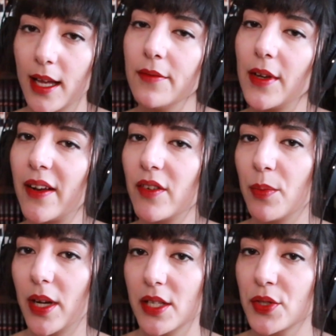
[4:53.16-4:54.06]
And if
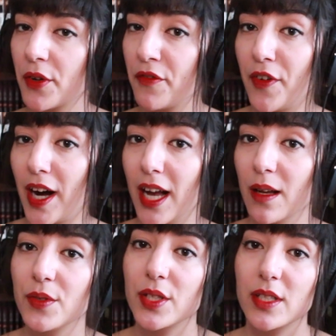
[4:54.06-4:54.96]
everybody
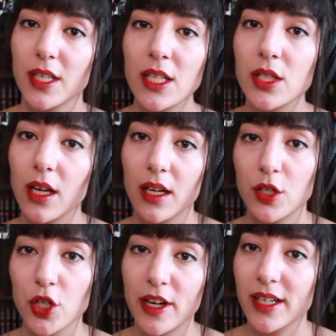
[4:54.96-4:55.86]
survives, he's
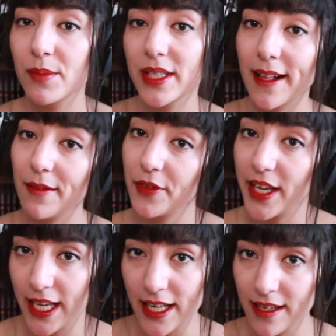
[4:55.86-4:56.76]
gonna turn himself
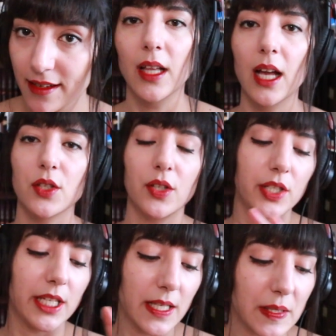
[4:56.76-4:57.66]
in. And so
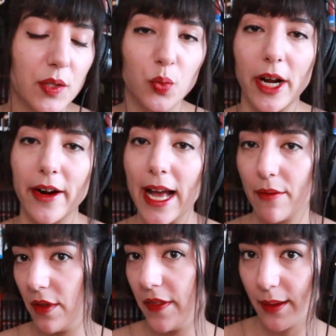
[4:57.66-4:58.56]
this is where
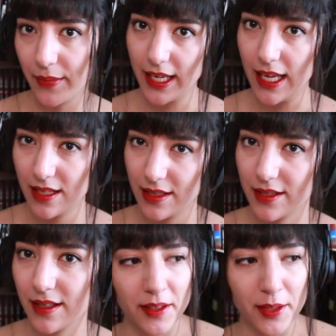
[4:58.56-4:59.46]
everything
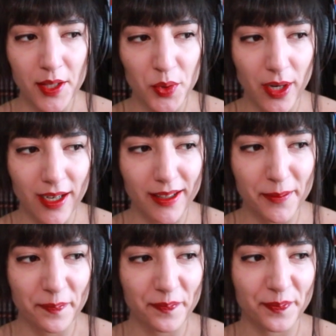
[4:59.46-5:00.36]
begins. This one
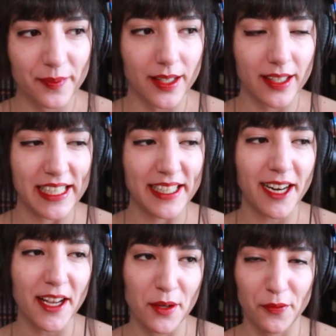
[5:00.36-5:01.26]

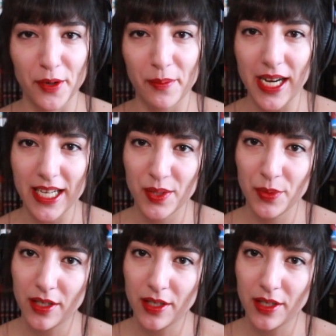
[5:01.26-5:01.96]
kind of reminds